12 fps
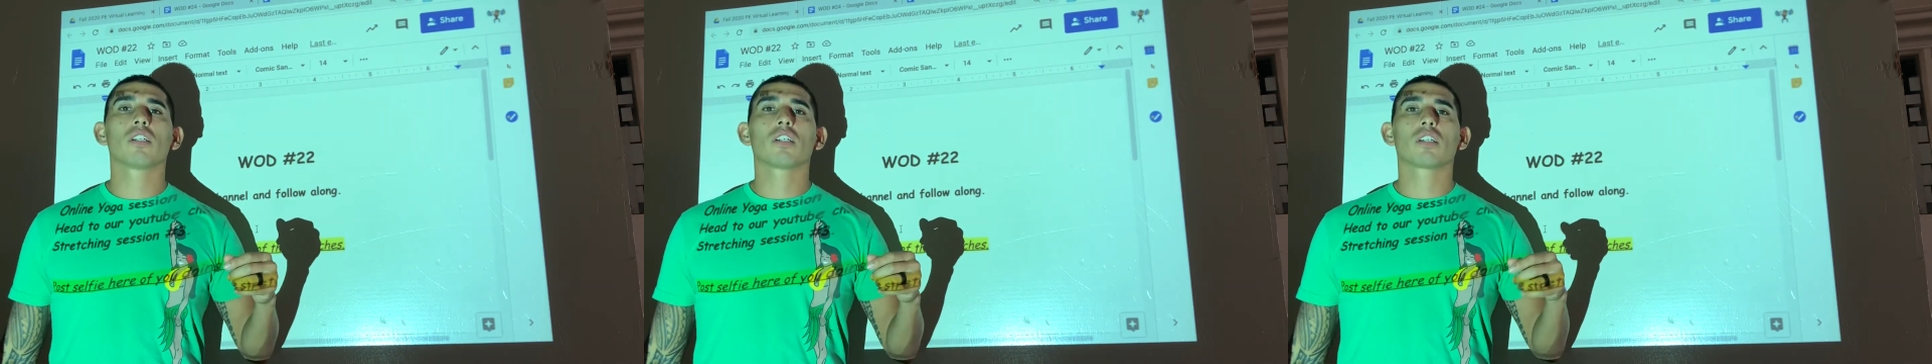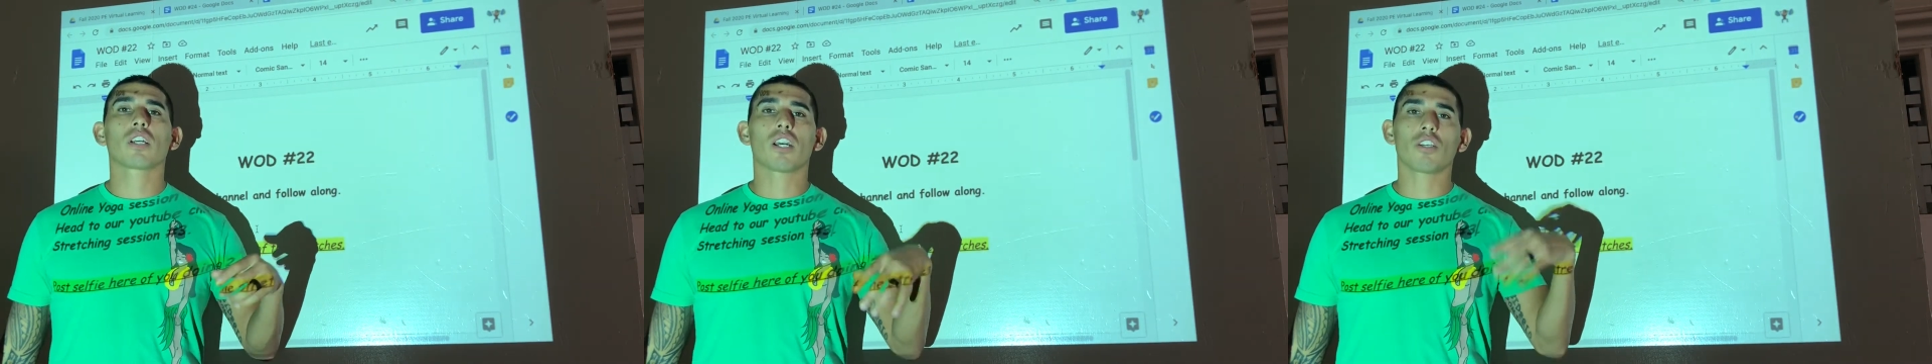
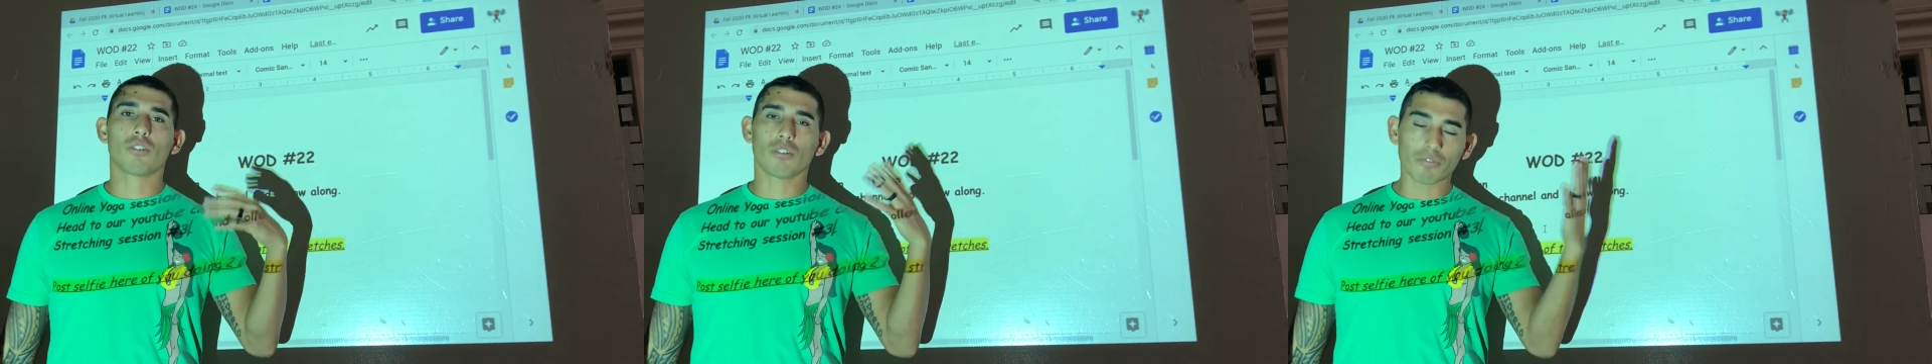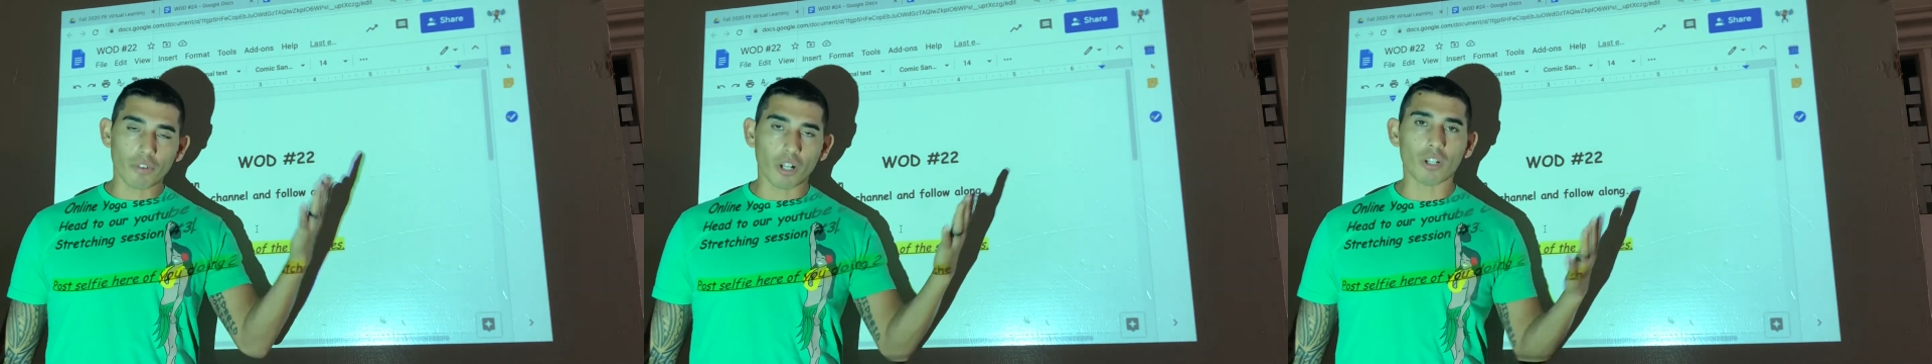okay, you'll
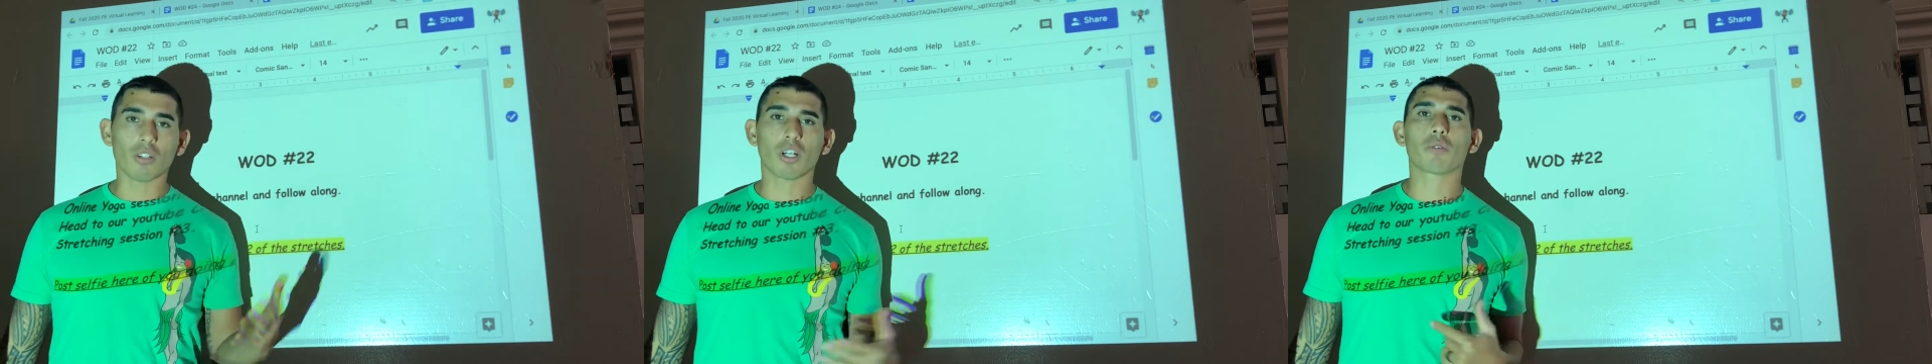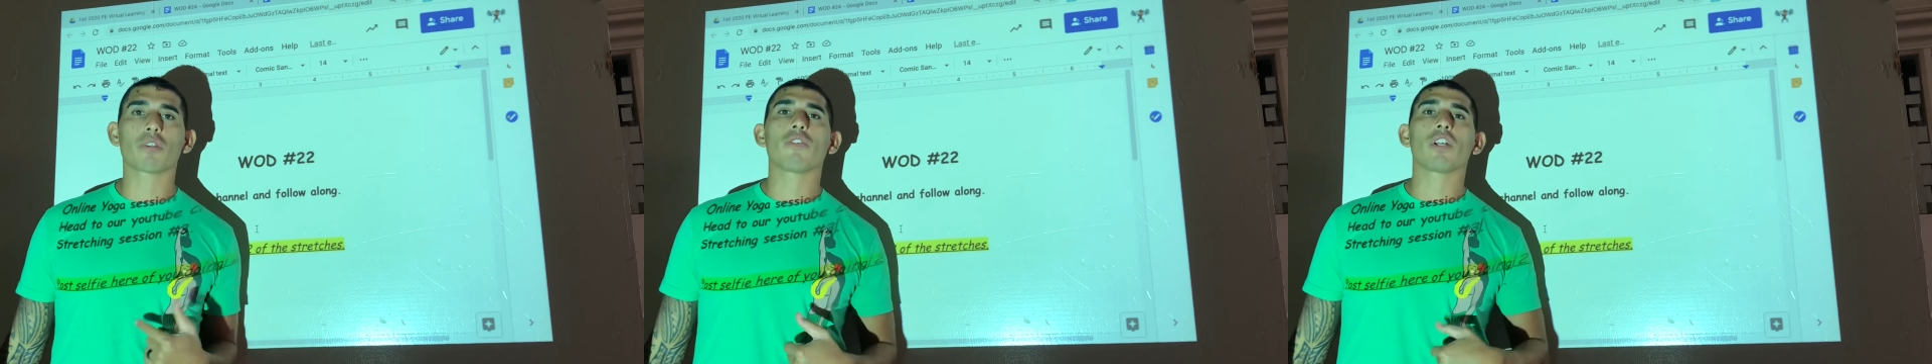follow along
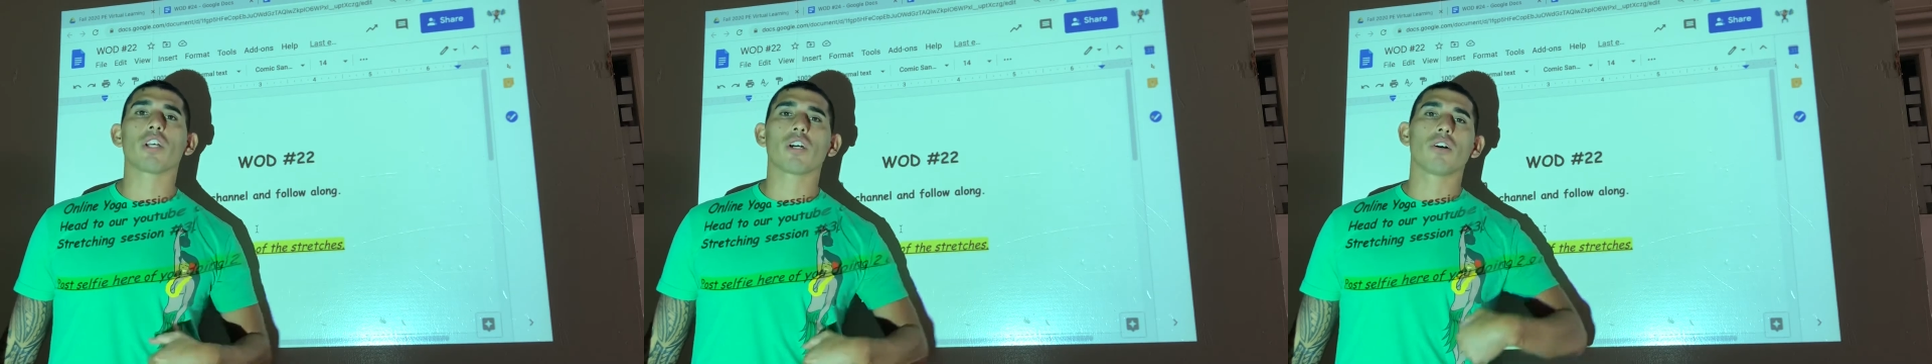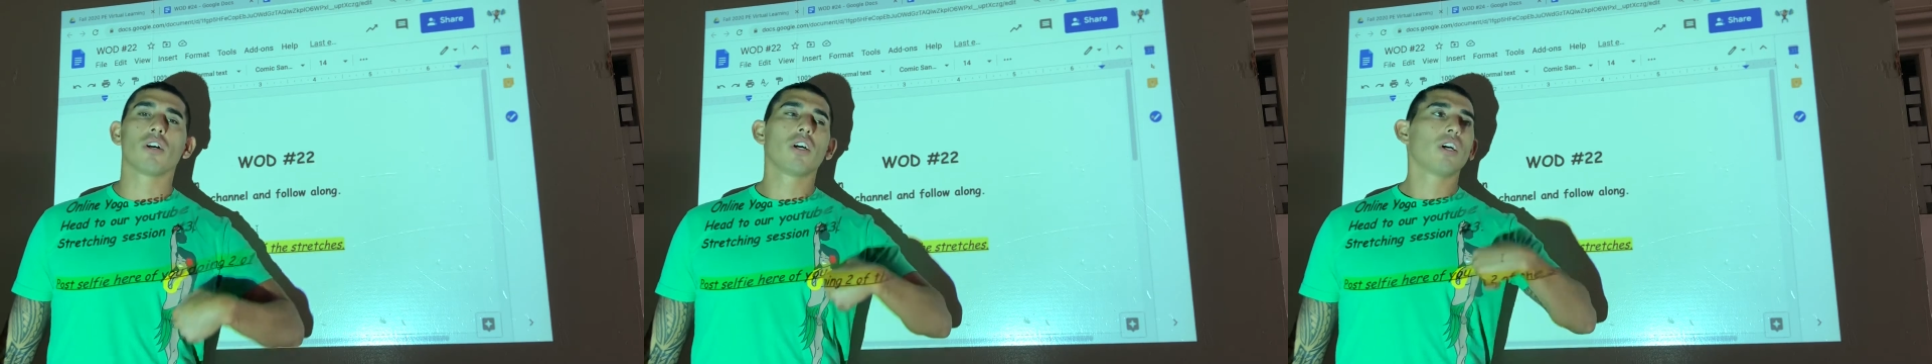with the video.
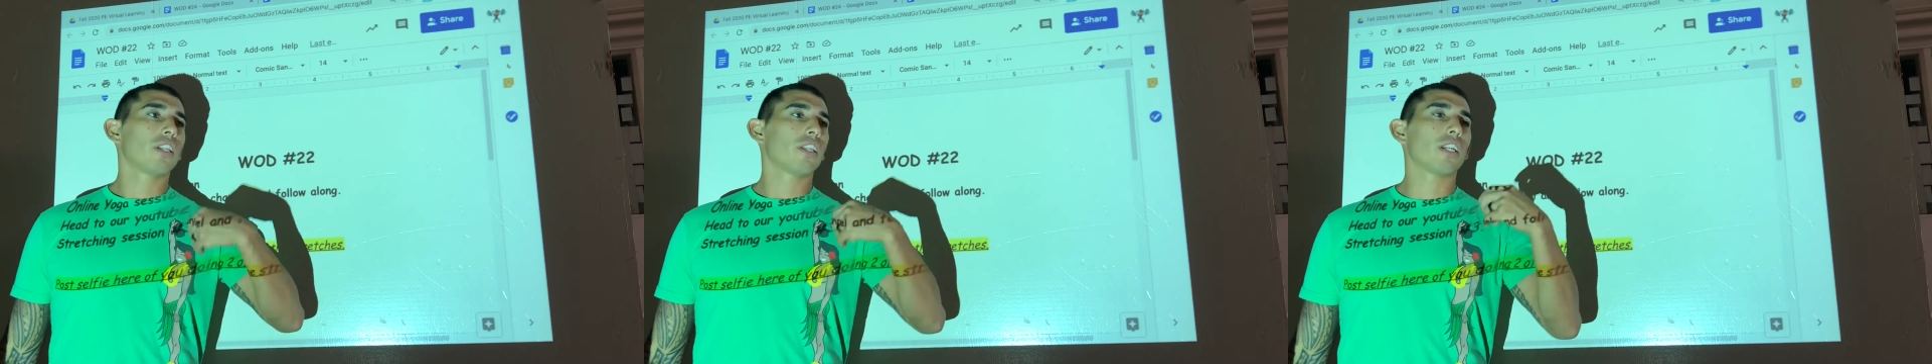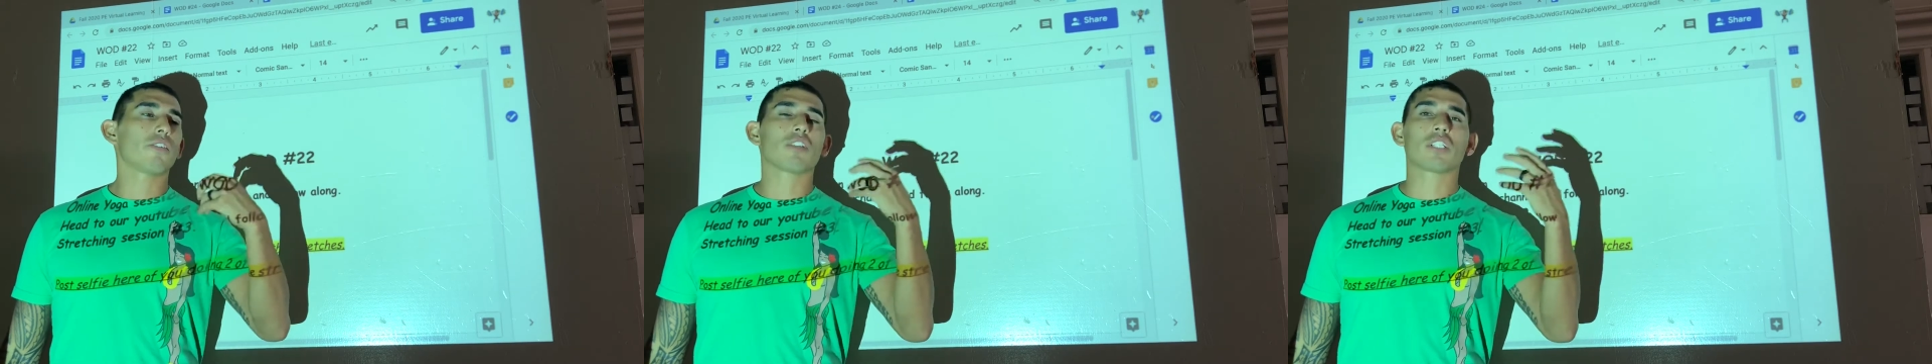And
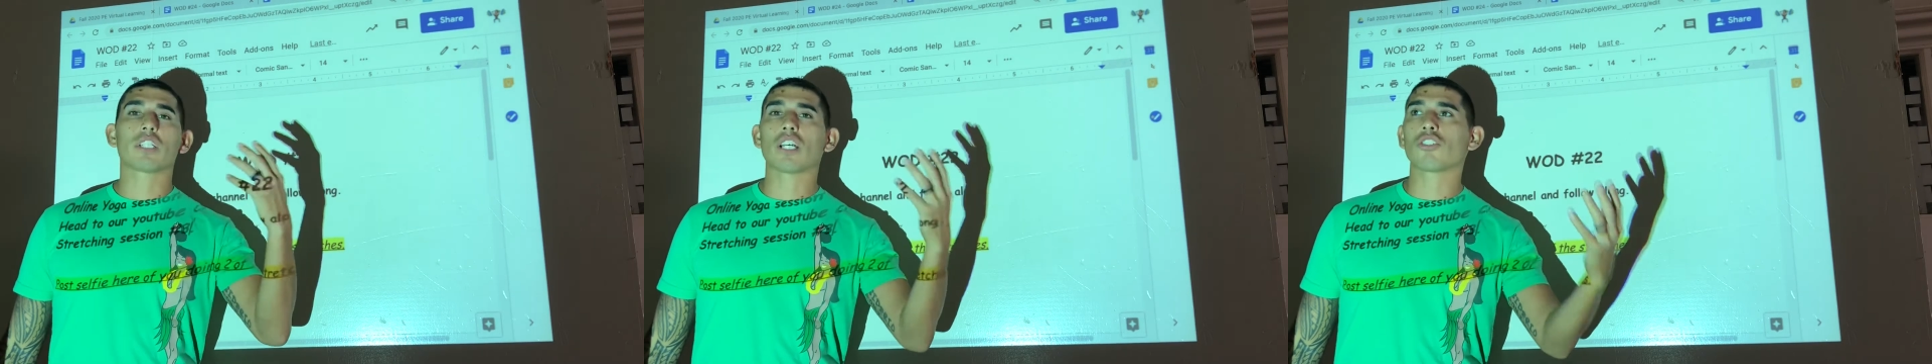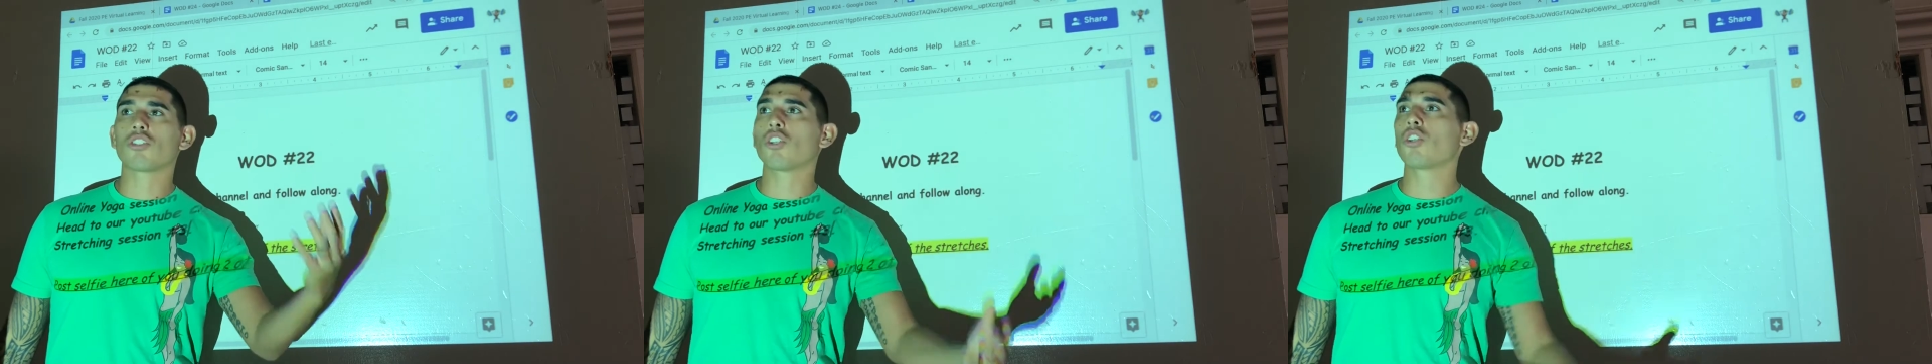if it says
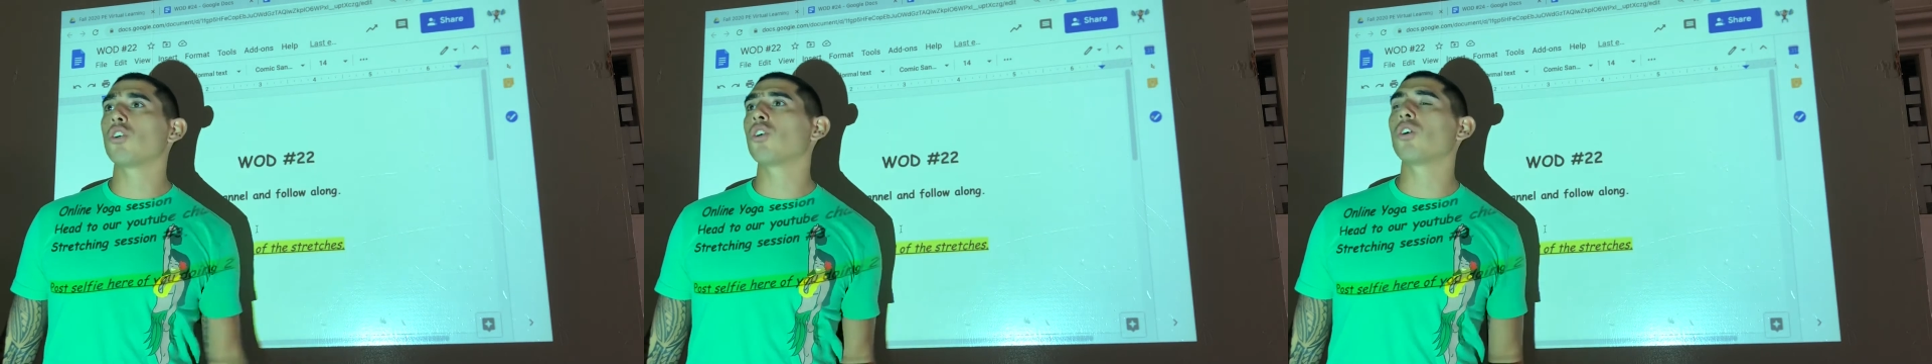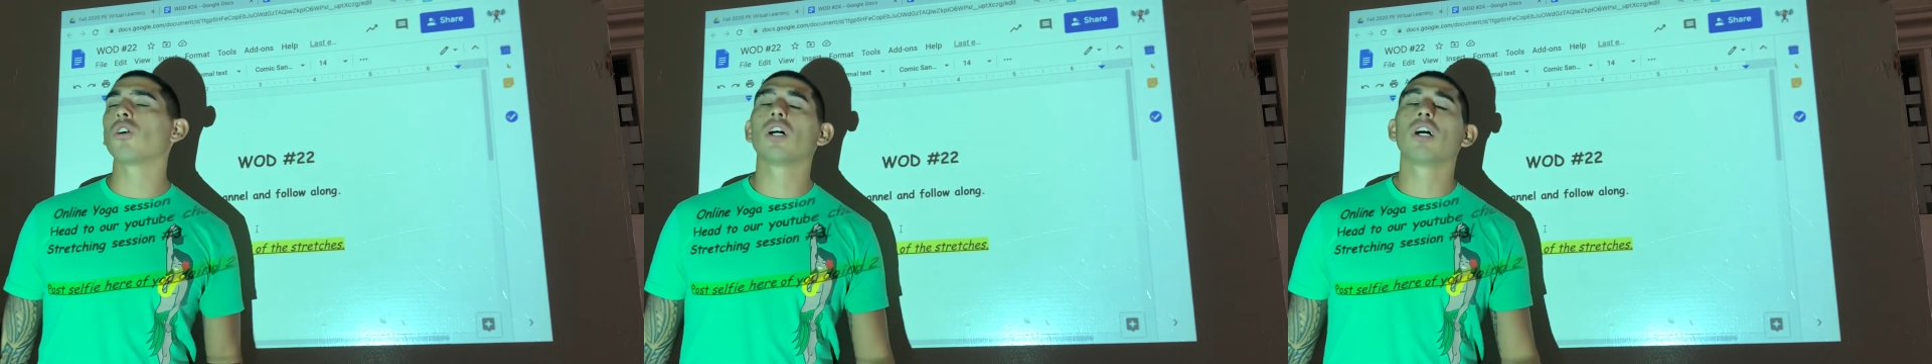
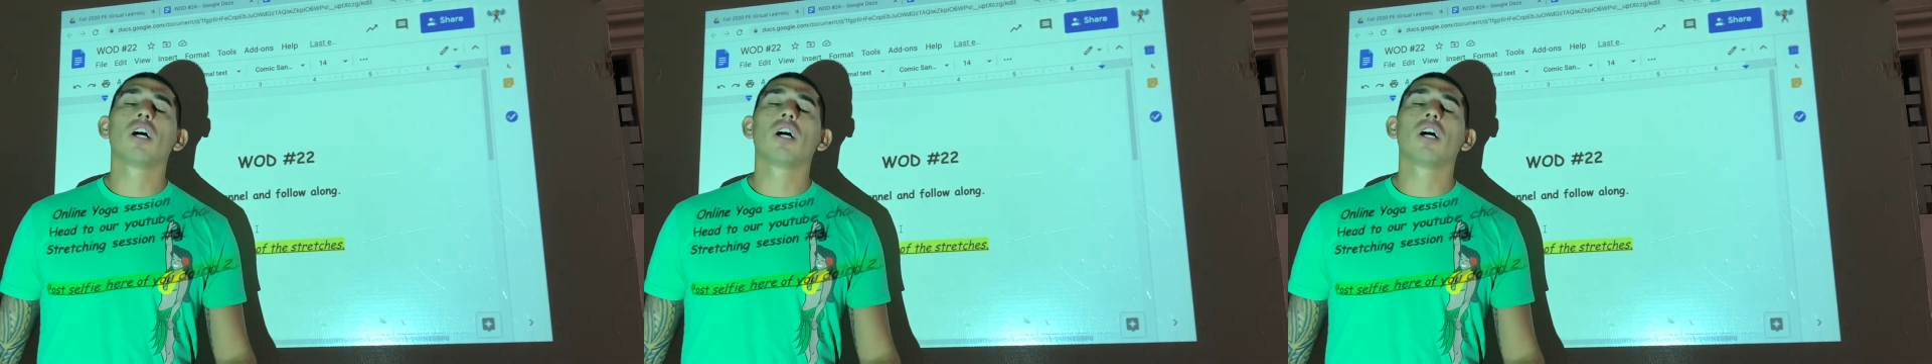do